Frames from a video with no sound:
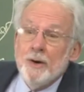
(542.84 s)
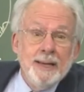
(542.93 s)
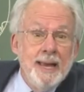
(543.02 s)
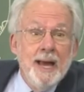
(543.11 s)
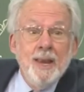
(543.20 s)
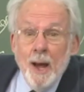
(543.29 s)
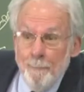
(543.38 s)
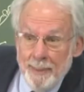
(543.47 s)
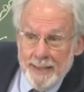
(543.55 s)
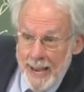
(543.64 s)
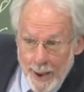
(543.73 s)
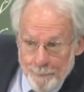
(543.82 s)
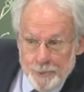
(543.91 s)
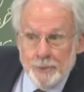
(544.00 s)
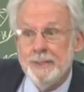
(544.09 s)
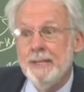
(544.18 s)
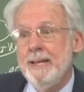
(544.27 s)
cannot be
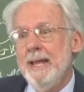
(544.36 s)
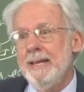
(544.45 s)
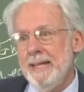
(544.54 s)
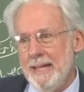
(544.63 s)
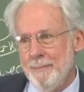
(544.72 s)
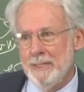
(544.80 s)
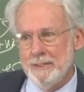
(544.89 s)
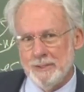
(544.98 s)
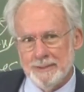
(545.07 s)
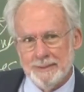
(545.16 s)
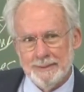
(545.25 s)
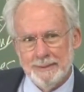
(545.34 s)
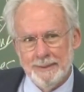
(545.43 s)
captured in any images.